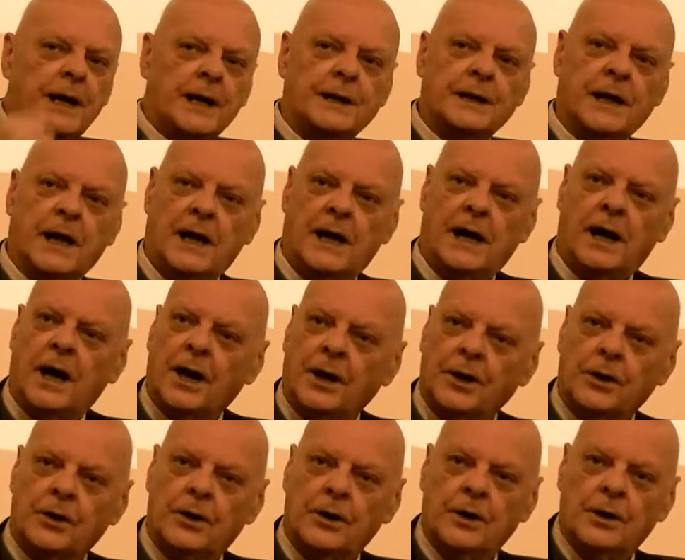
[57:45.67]
in the
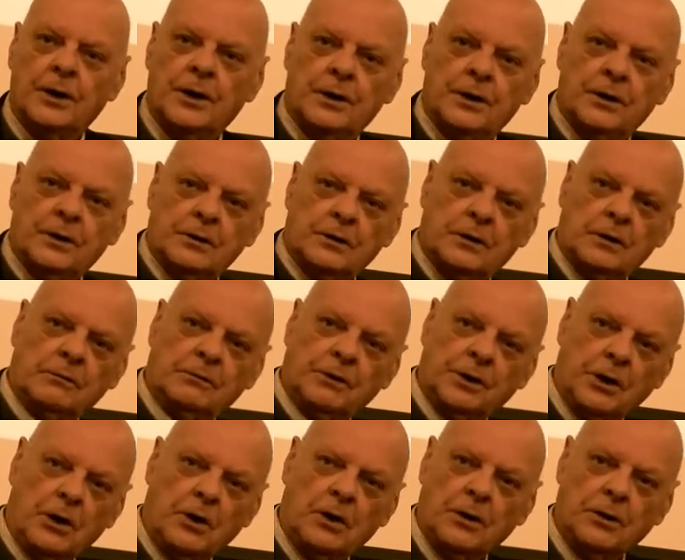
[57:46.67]
hand of
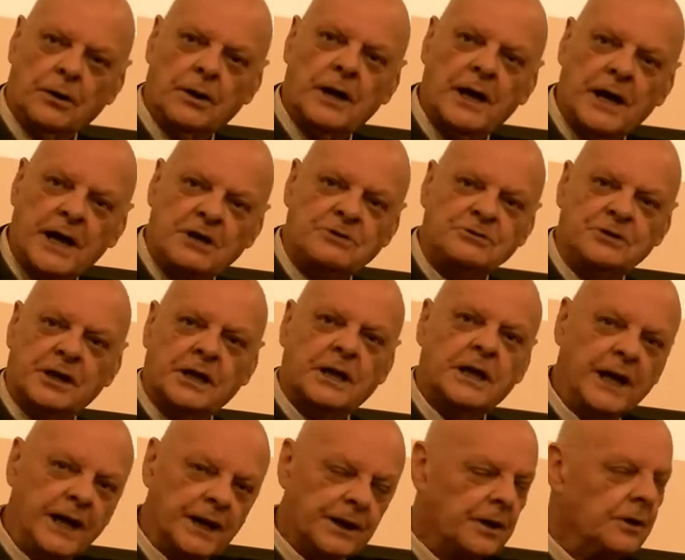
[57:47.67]
an
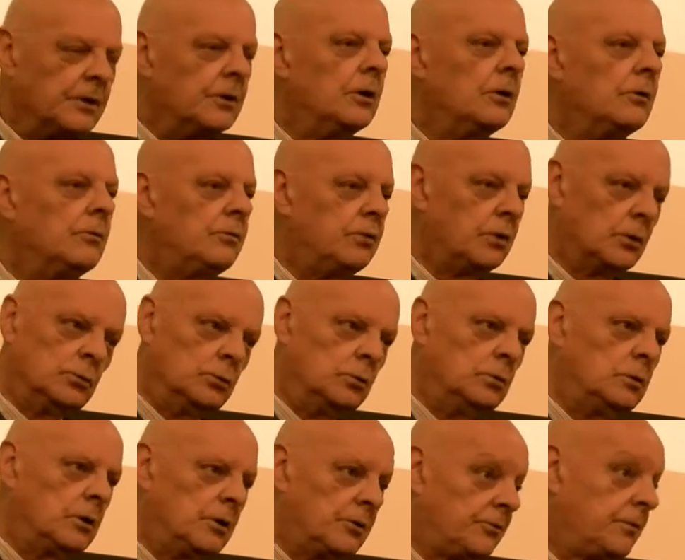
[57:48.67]
uneducated
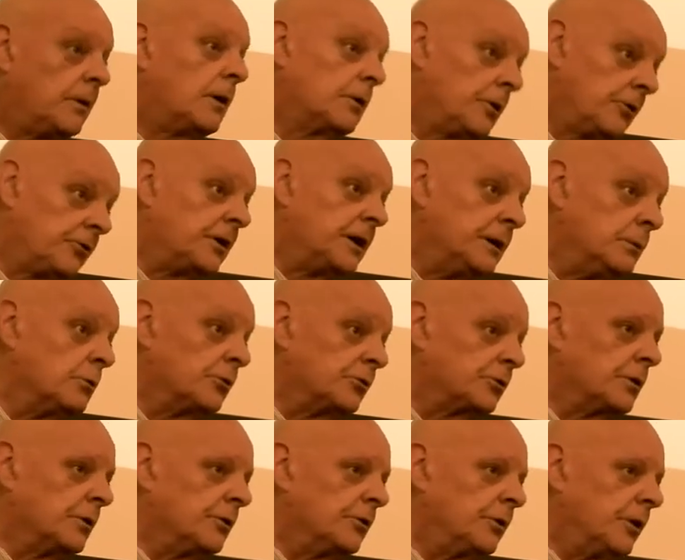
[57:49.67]
fool, as far as he was
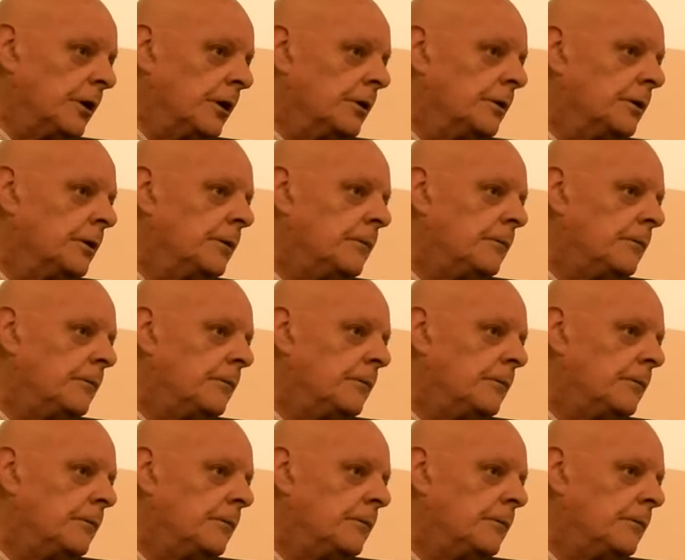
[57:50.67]
concerned.